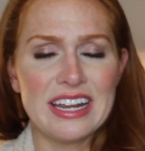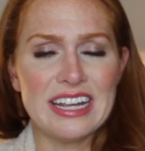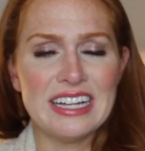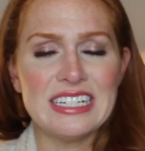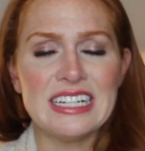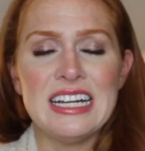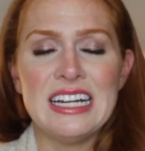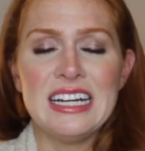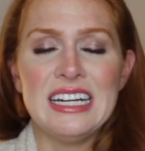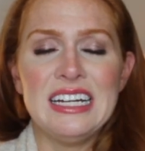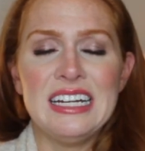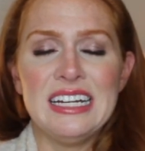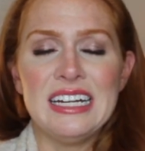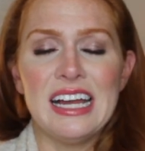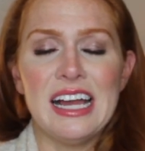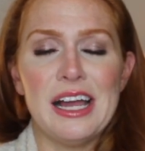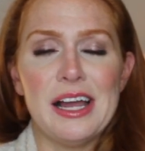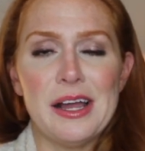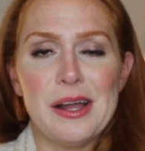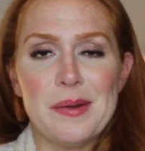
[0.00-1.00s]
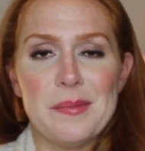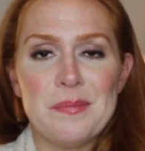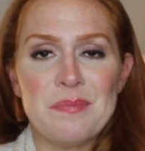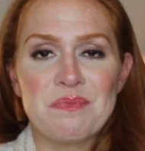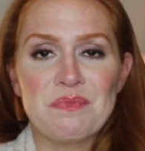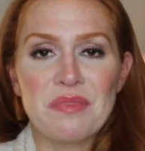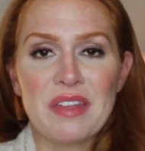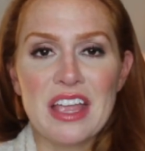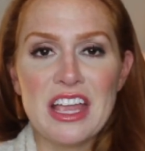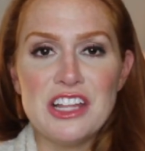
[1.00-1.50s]
it.
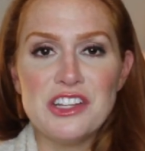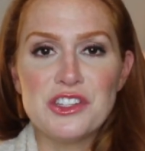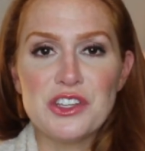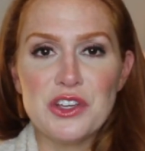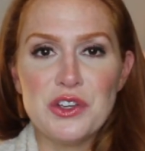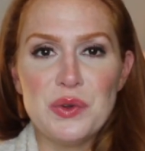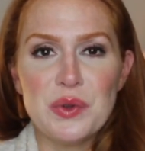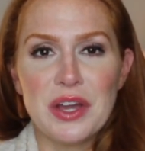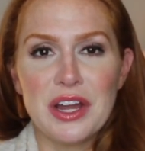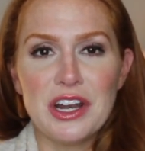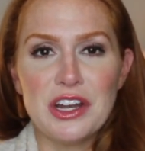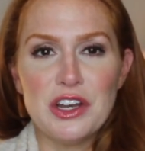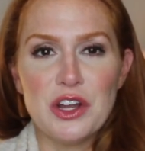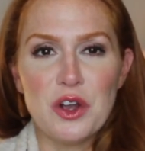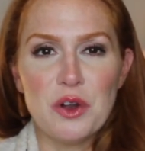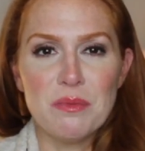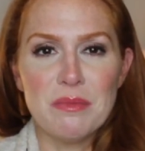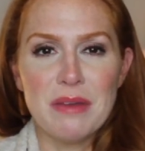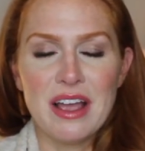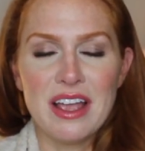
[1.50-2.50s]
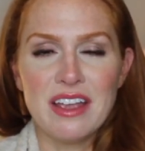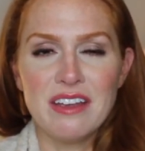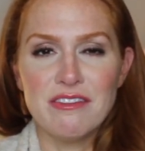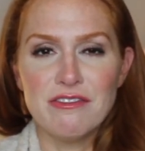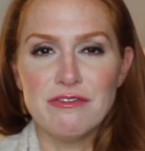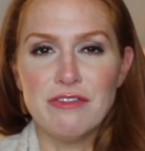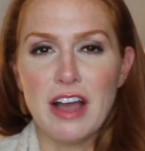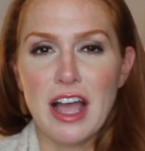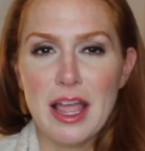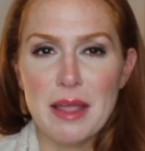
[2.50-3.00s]
And so you kind of know my
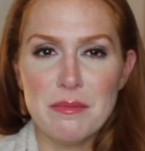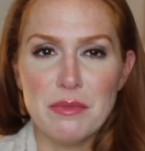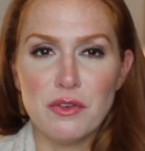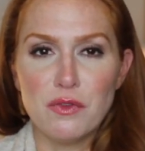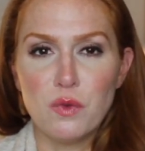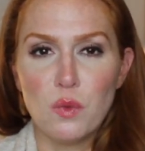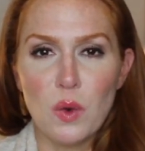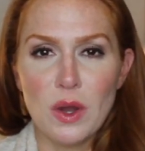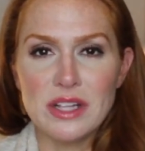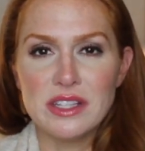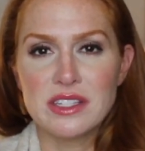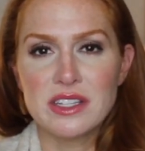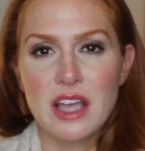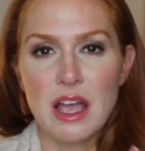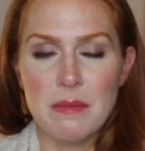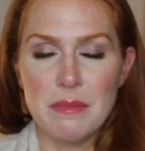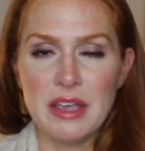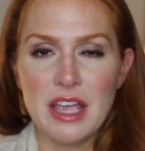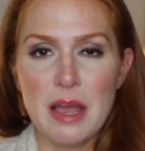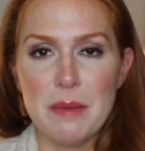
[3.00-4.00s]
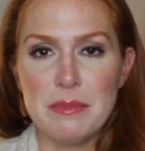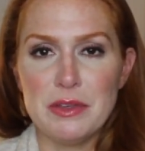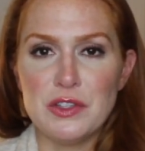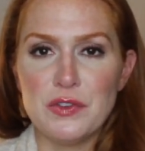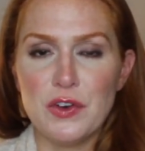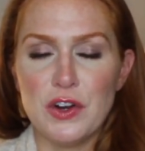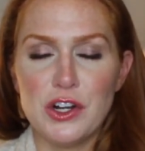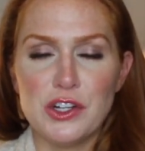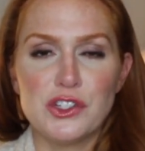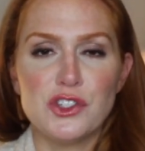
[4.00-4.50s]
vibe of what's coming up as
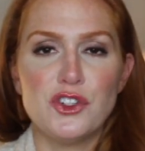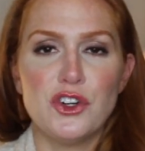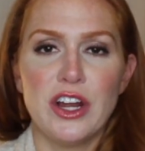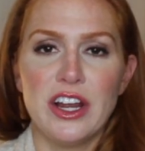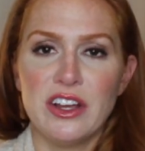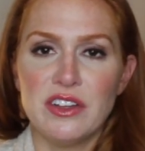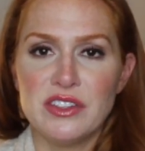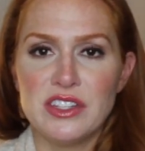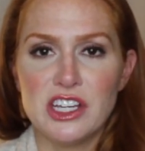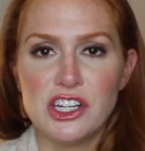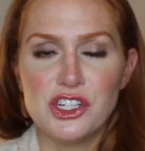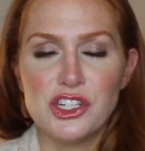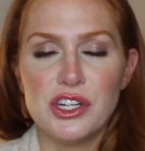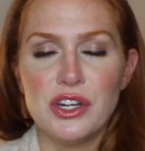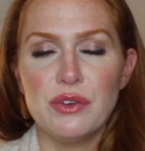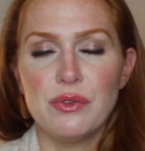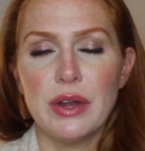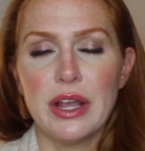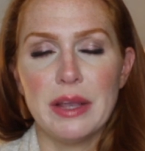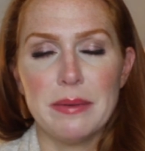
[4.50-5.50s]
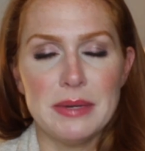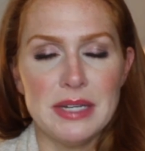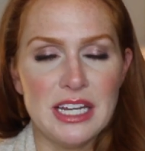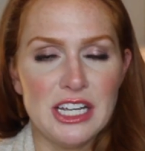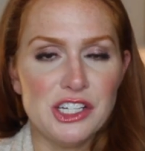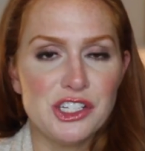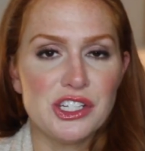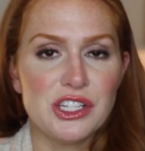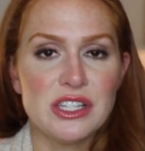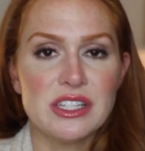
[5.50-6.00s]
far as a try-on session and
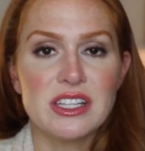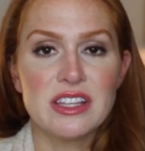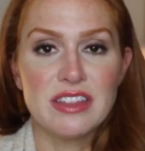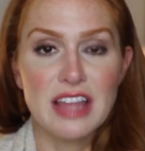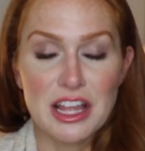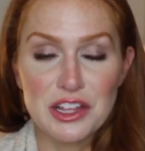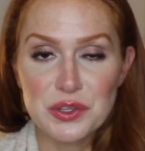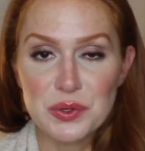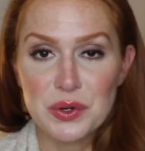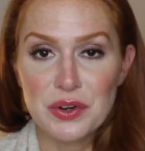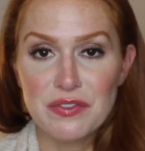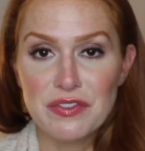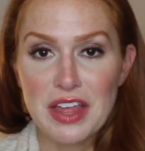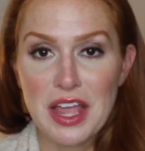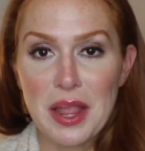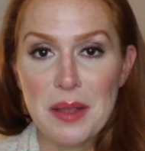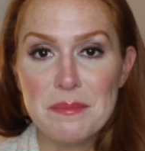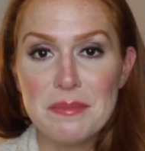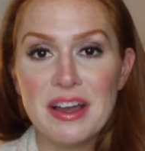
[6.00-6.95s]
recommendations and that sort of thing.